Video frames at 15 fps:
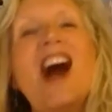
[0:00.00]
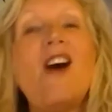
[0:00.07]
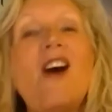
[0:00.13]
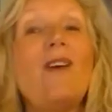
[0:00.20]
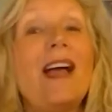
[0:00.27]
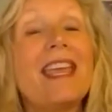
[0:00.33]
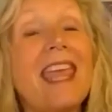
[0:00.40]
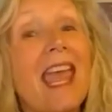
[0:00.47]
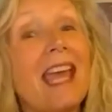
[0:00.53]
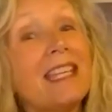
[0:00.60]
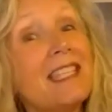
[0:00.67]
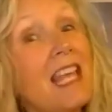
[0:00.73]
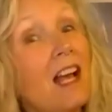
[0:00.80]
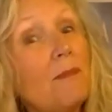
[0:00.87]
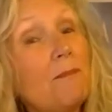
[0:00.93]
Well, I can't
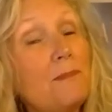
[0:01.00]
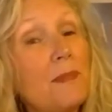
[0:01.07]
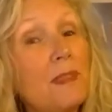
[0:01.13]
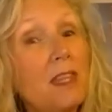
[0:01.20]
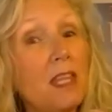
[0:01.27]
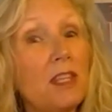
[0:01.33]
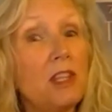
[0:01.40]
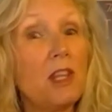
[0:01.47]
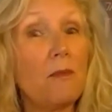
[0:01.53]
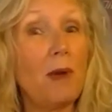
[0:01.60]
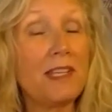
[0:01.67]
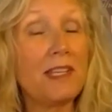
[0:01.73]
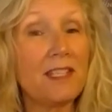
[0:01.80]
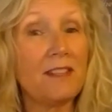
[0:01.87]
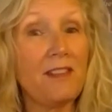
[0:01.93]
tell the
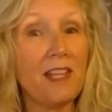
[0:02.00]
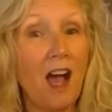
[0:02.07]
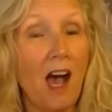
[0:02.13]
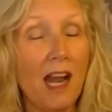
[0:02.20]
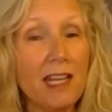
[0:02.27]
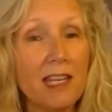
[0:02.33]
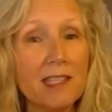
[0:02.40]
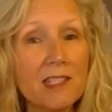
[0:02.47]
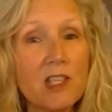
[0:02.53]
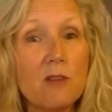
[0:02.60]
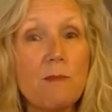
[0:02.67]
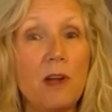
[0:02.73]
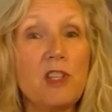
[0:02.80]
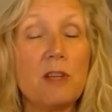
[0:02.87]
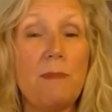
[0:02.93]
rest of the audience too
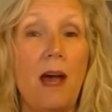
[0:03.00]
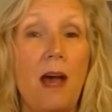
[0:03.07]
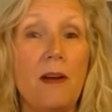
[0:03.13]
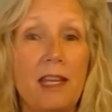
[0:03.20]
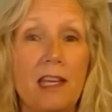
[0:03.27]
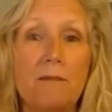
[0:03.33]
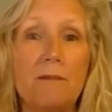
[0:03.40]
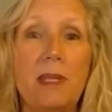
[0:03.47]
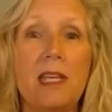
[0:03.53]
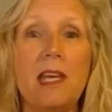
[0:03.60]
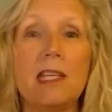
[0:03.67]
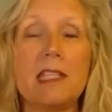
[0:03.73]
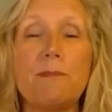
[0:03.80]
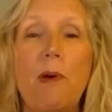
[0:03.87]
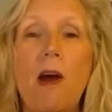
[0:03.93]
much about him,
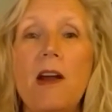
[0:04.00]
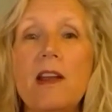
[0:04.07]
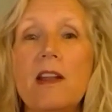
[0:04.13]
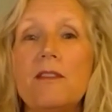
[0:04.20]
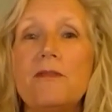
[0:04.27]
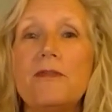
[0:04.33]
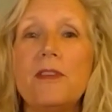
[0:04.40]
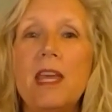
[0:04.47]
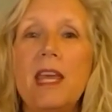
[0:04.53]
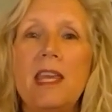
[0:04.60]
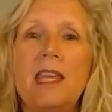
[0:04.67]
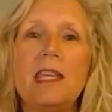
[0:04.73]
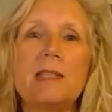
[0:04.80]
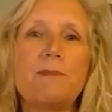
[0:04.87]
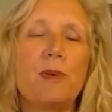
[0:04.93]
because part of
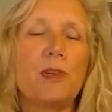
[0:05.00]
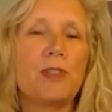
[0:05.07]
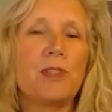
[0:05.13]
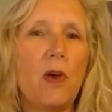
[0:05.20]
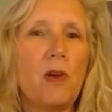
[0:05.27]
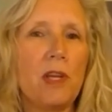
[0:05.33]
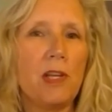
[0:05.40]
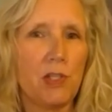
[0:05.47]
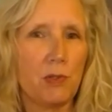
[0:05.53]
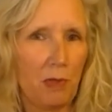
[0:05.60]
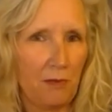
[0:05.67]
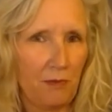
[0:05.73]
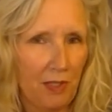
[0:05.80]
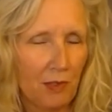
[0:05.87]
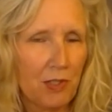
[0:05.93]
his persona is
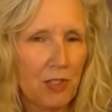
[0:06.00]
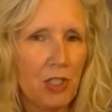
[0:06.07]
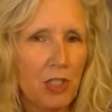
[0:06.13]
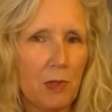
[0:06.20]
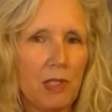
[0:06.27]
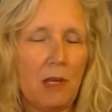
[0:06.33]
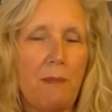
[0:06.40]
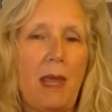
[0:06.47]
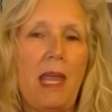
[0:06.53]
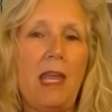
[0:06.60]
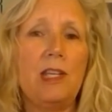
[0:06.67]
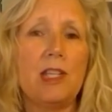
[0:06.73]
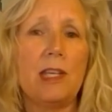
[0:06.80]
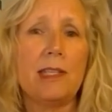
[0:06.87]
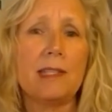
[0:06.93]
revealed to you in the
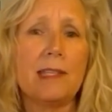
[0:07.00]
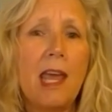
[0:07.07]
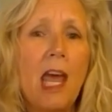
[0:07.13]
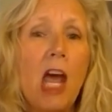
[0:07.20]
pages.